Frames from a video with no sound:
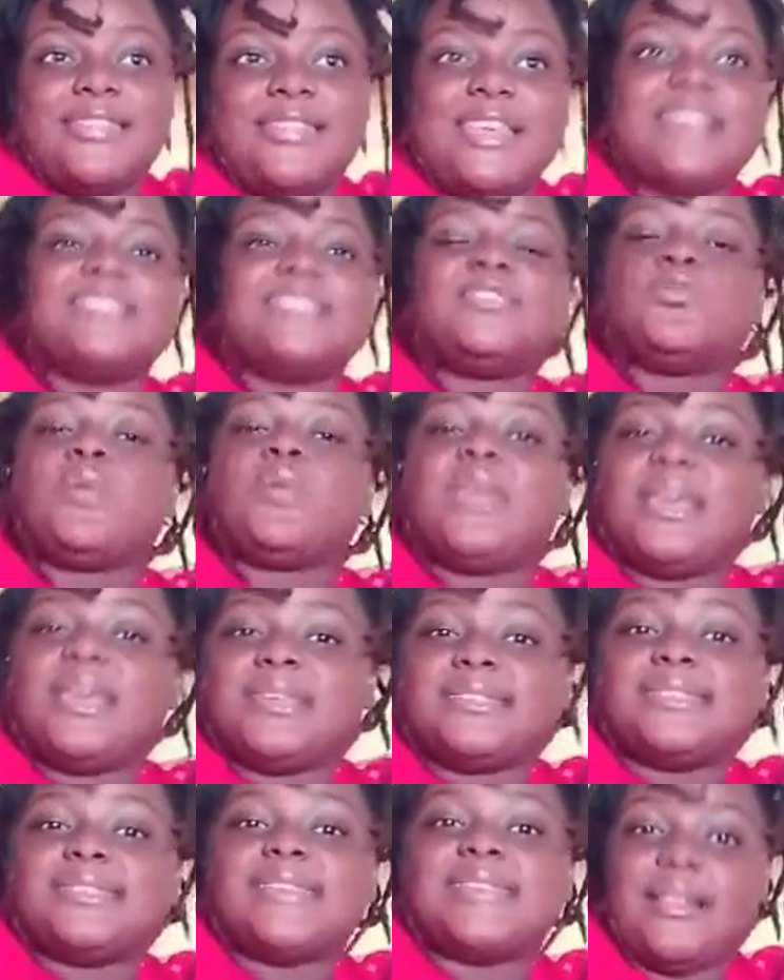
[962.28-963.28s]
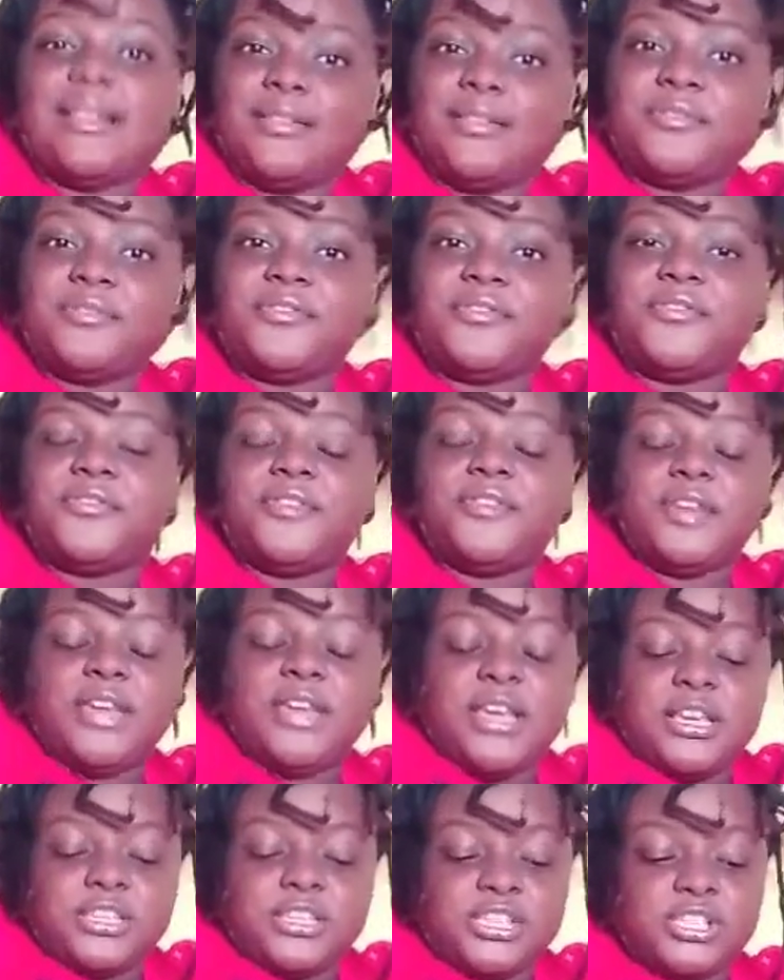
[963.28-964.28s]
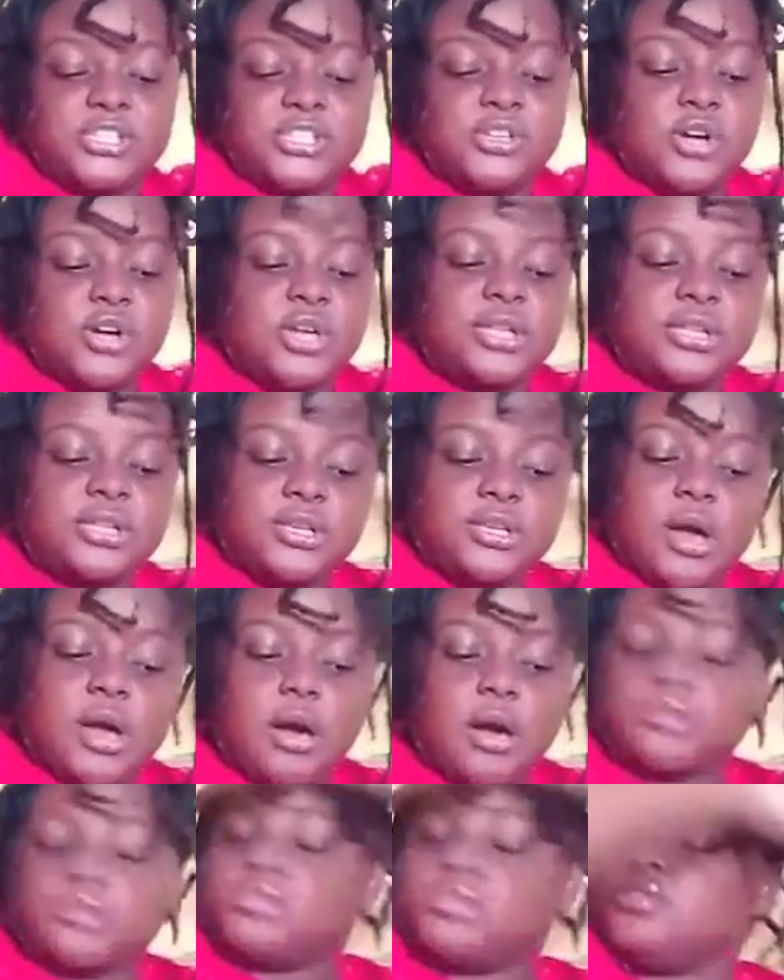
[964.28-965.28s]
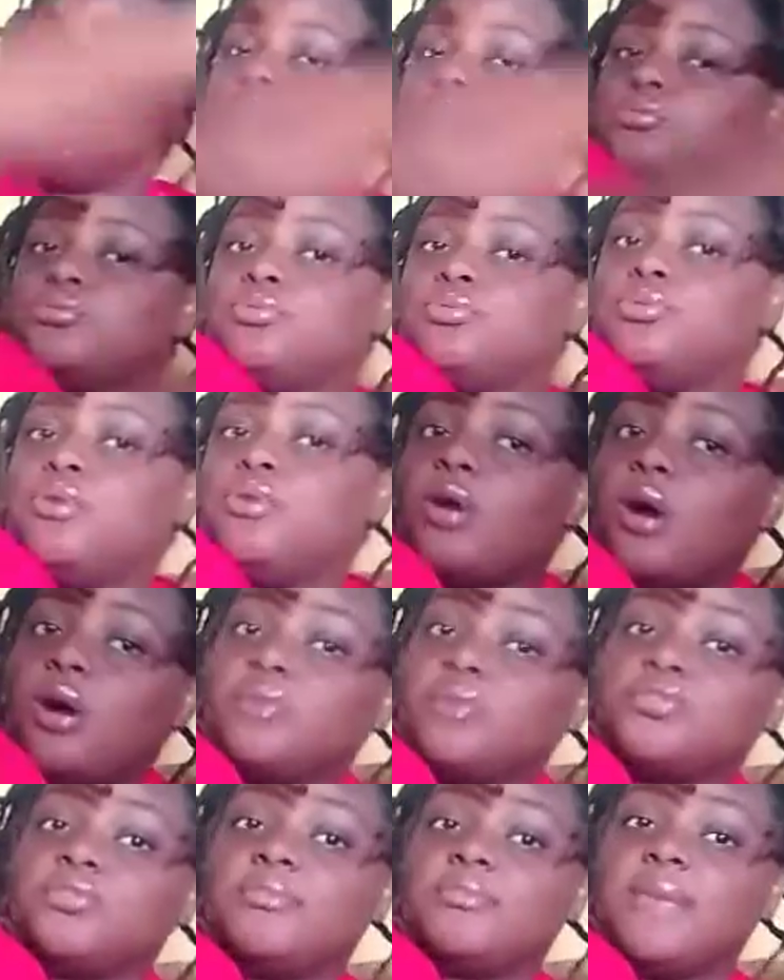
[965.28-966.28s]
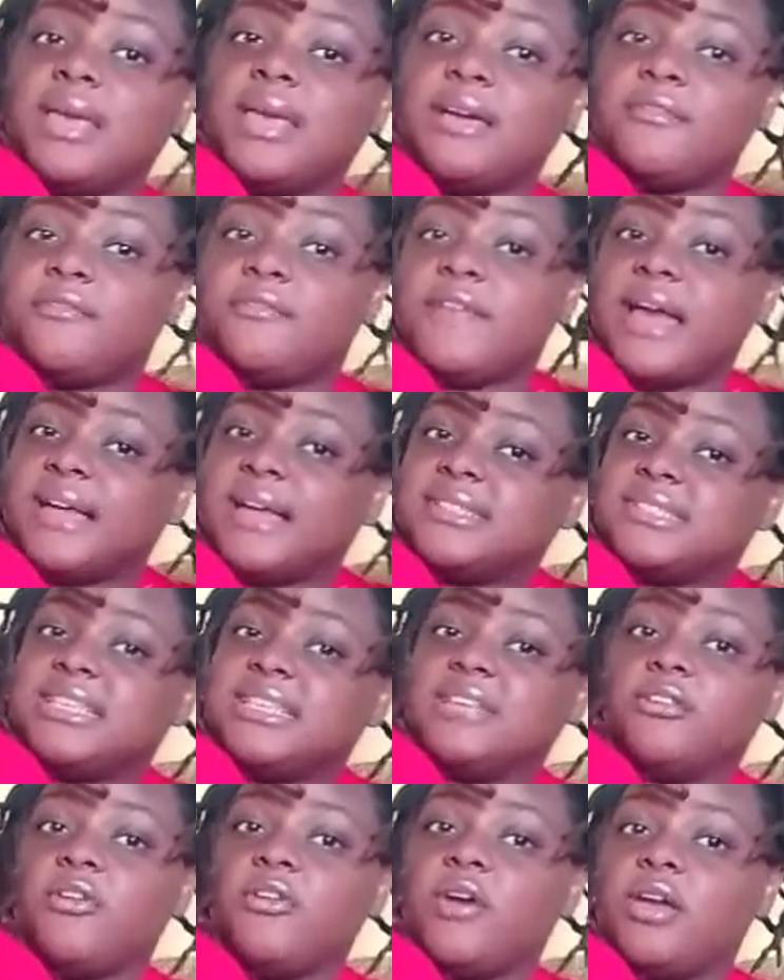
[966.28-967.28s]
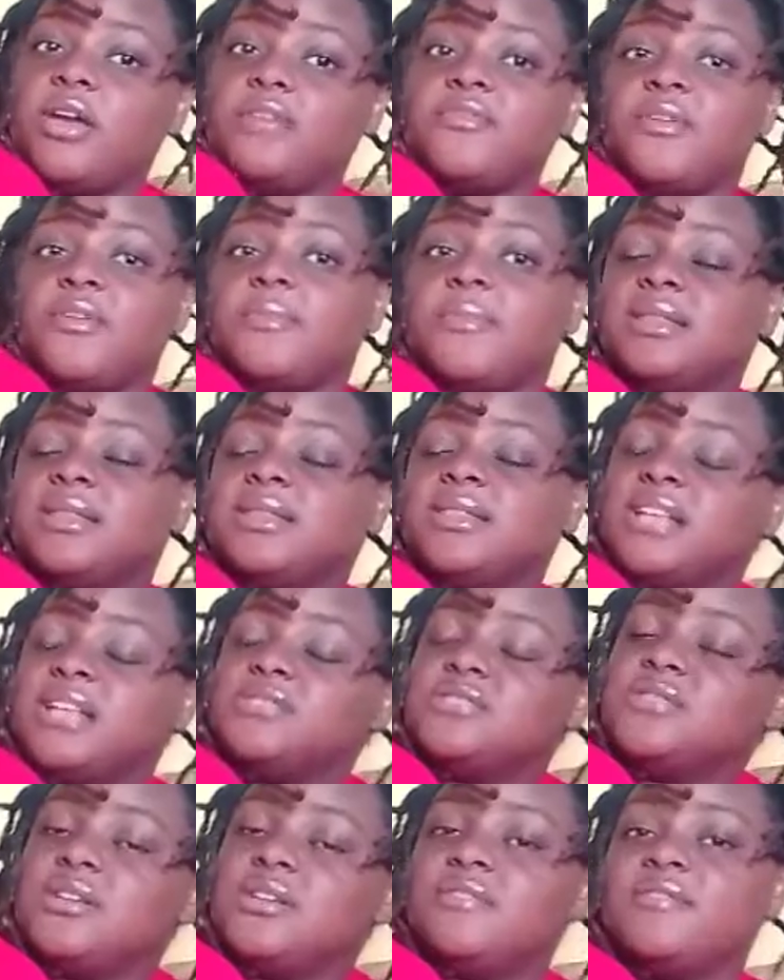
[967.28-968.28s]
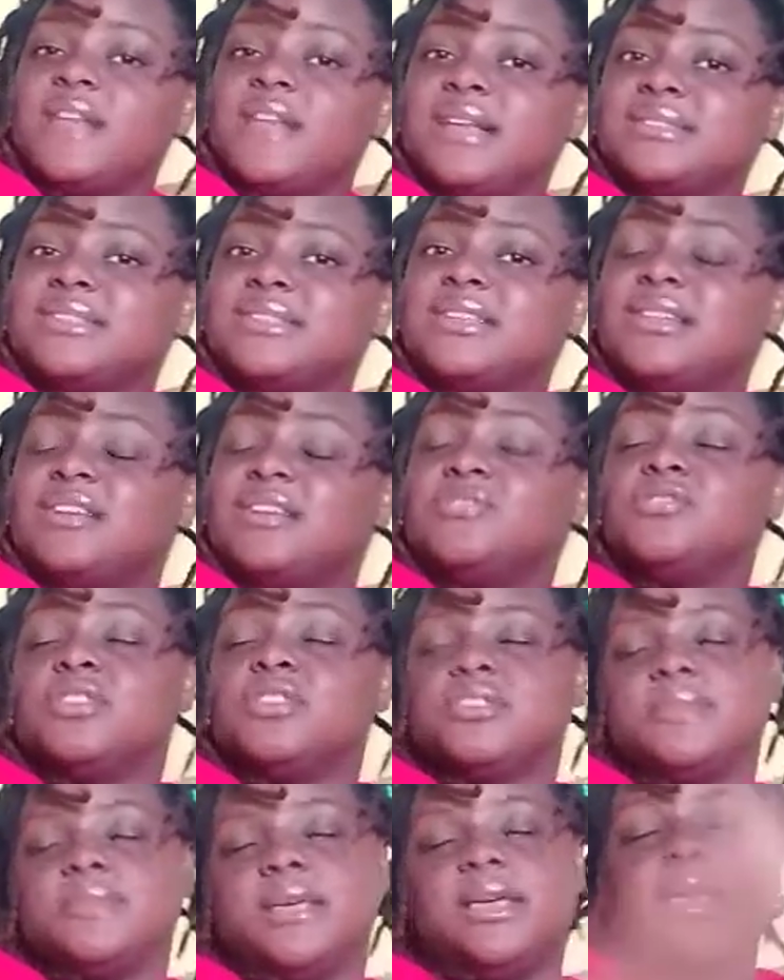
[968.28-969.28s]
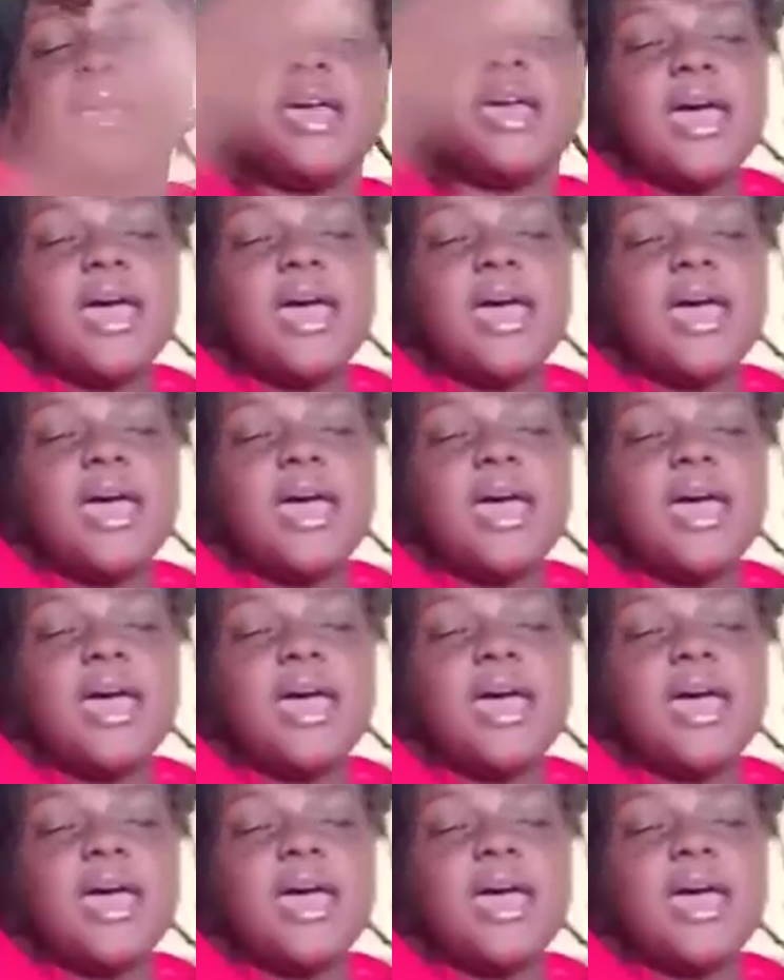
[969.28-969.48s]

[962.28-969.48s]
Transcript: this week self. She's showing you how to make flaxseed oil from the natural flaxseed, and trust me,